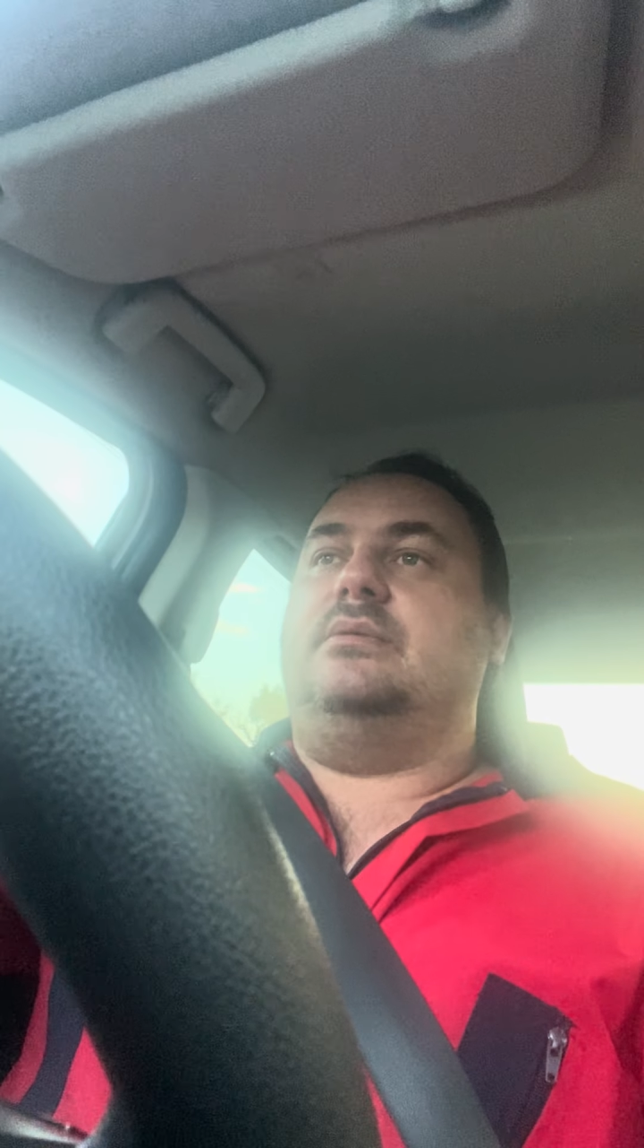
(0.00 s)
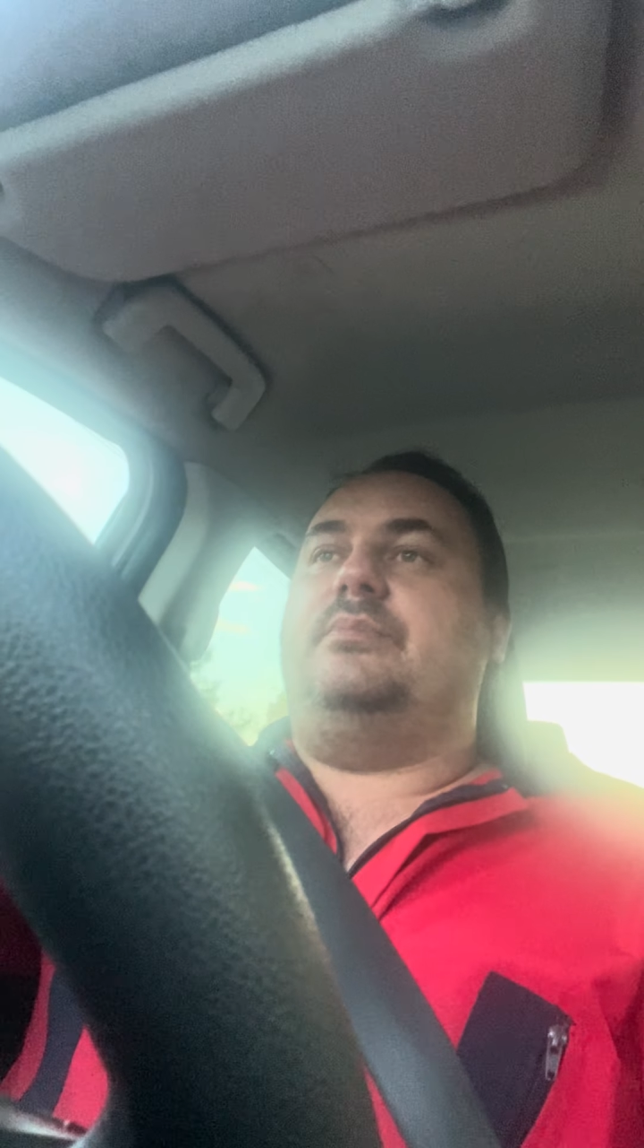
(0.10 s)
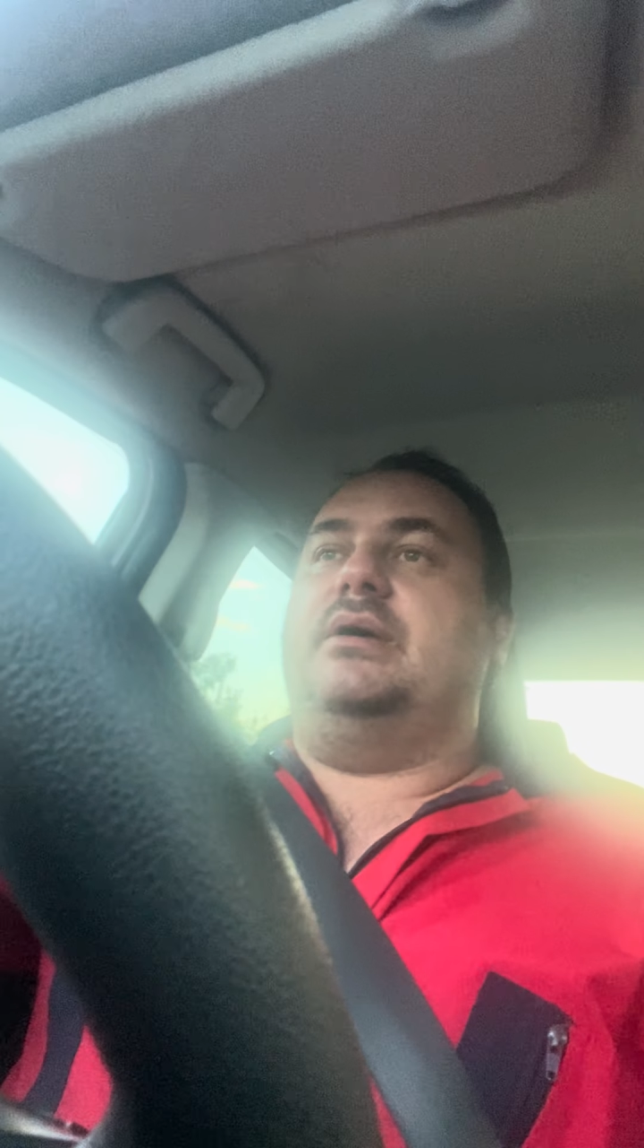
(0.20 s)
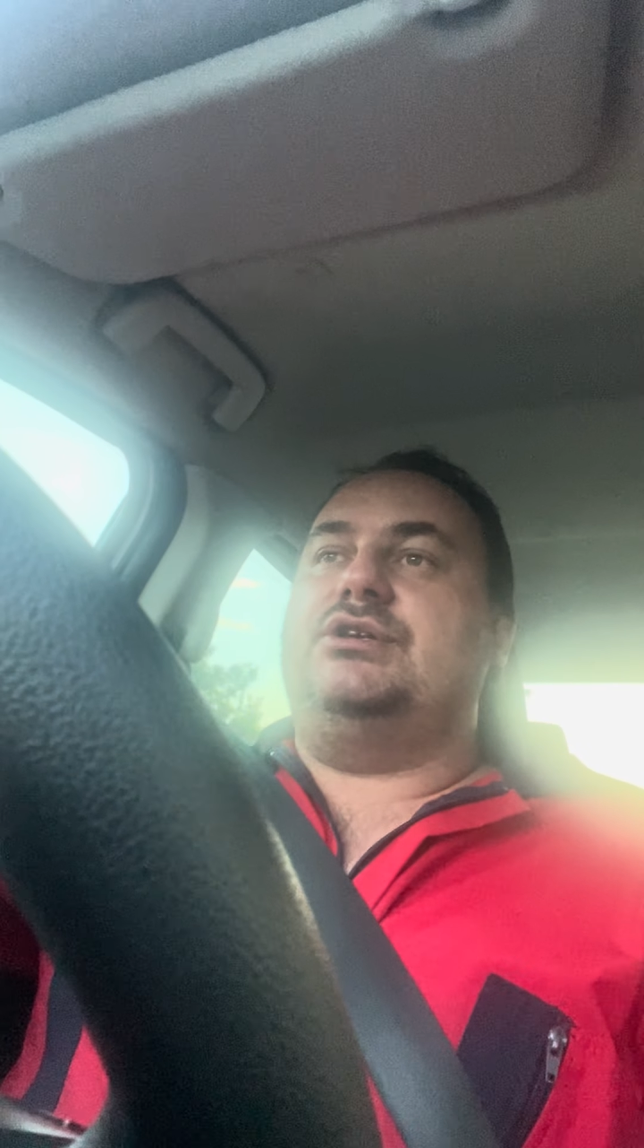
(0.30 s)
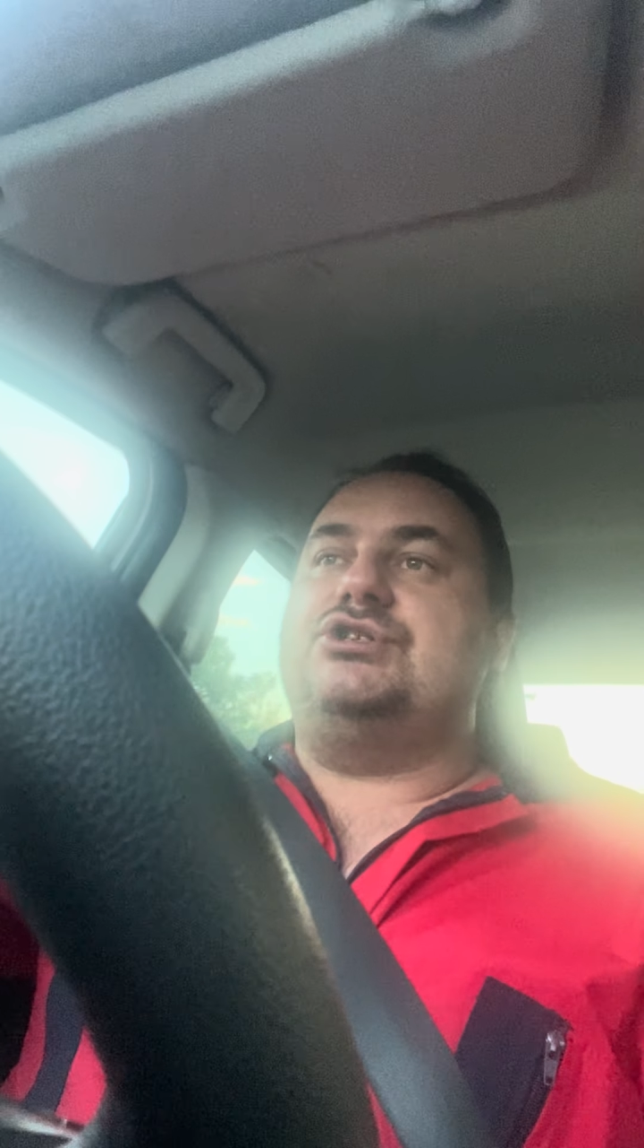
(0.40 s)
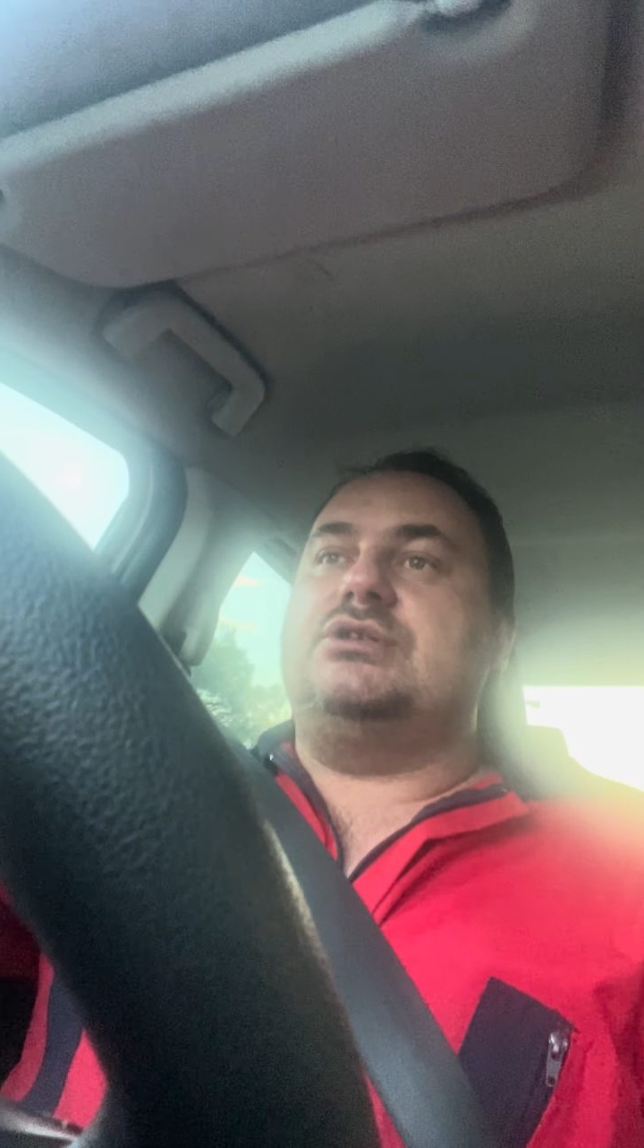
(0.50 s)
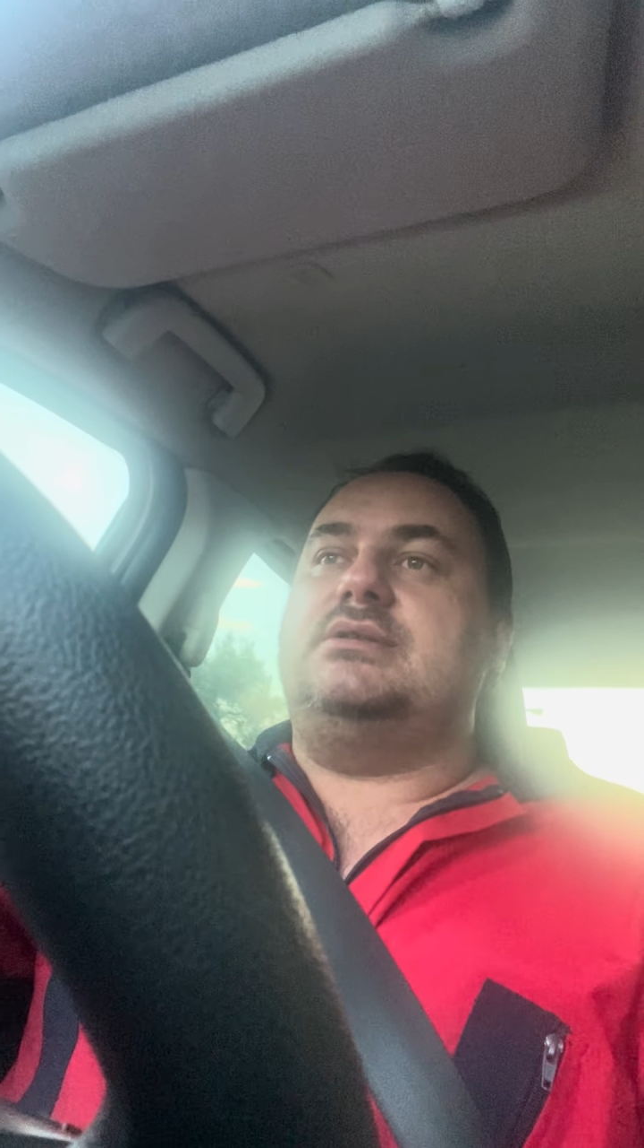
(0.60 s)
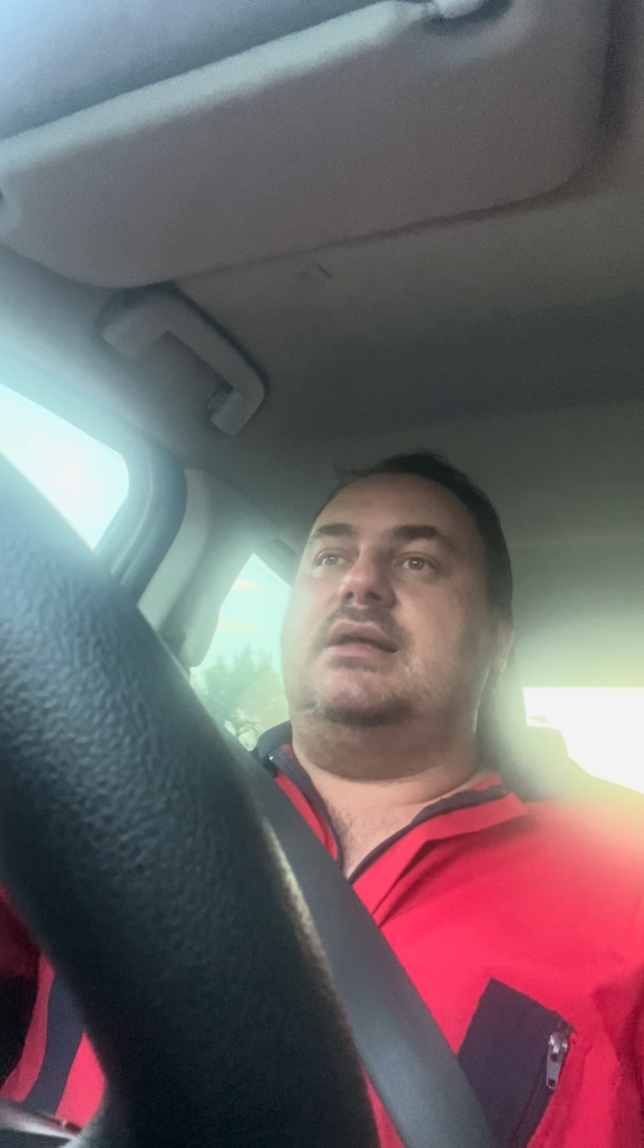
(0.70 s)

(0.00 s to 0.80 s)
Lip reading: patient